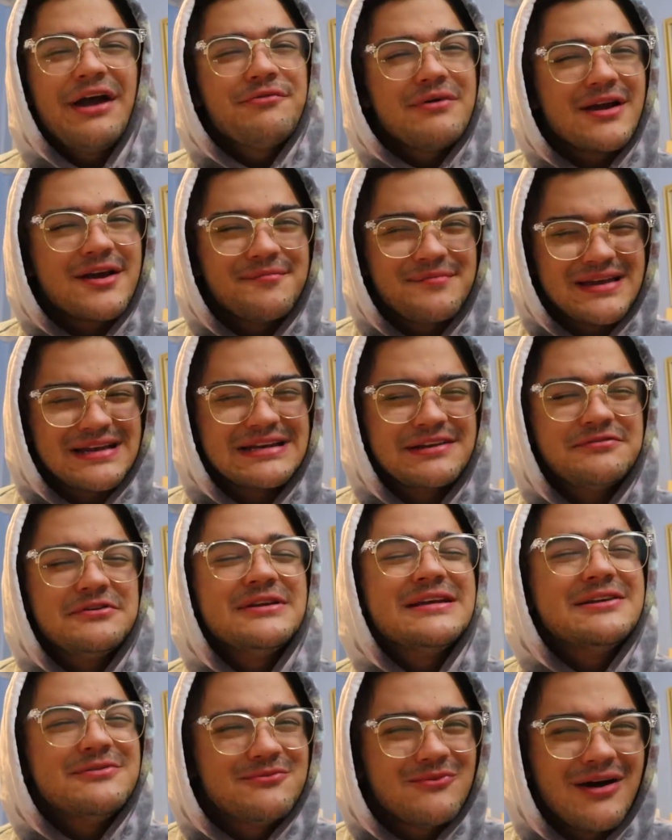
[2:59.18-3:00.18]
I recommend if
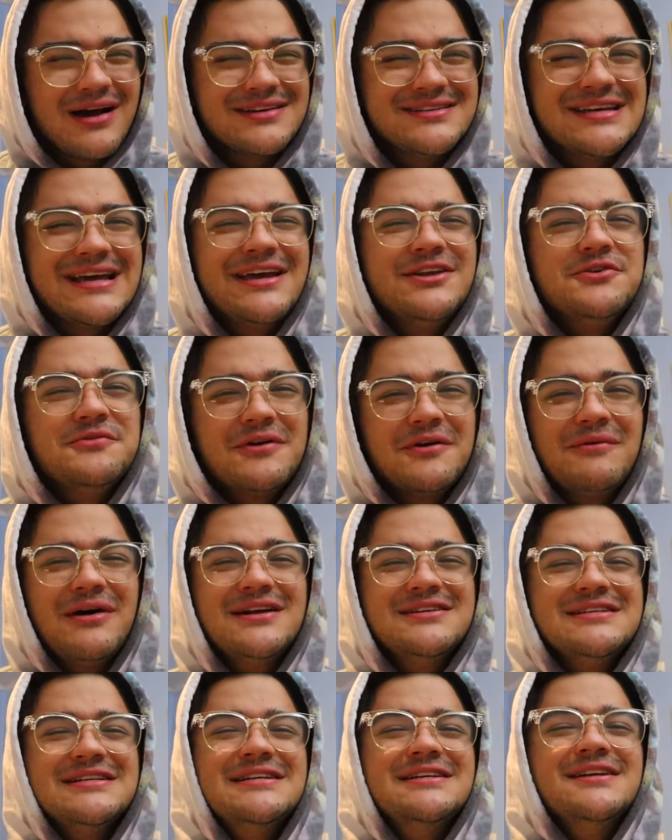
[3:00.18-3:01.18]
you didn't watch it and you wanna
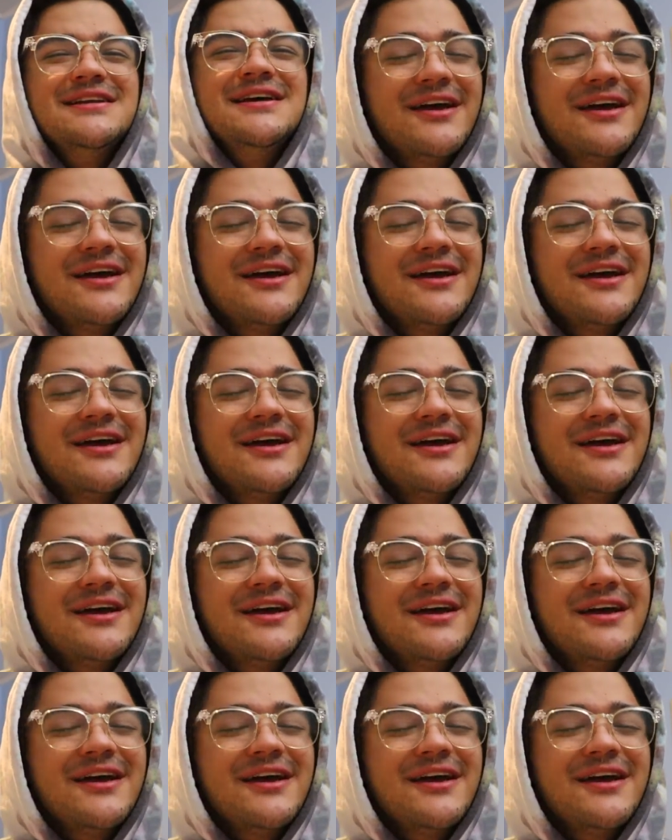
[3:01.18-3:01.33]
watch it,